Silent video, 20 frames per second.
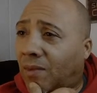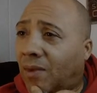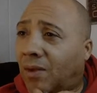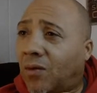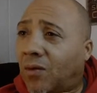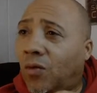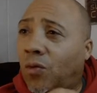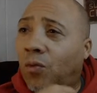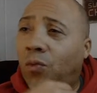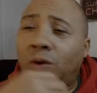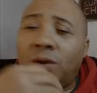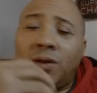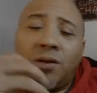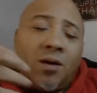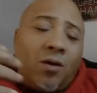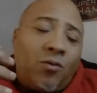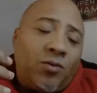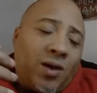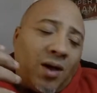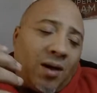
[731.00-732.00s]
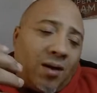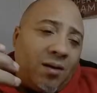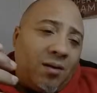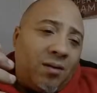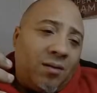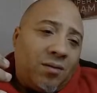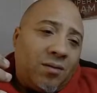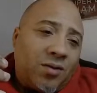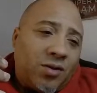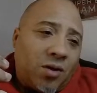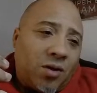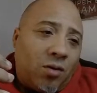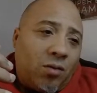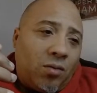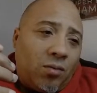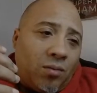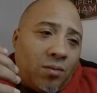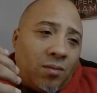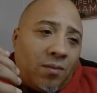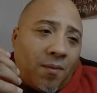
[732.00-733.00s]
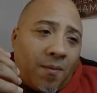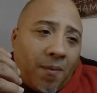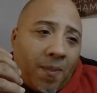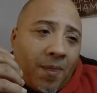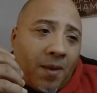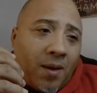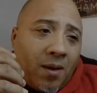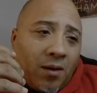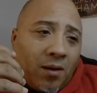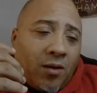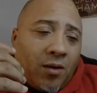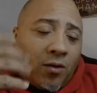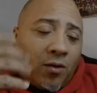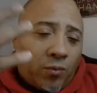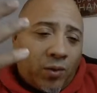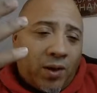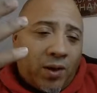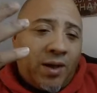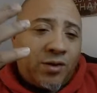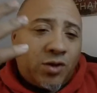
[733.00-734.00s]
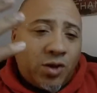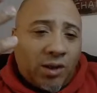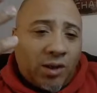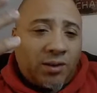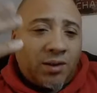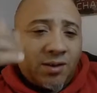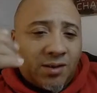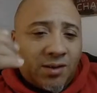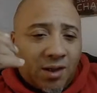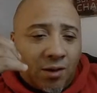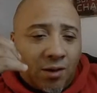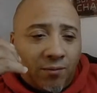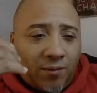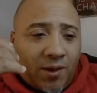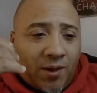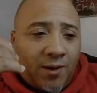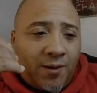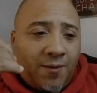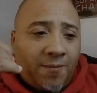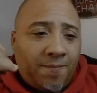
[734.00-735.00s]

when okay so Red, check this out, right?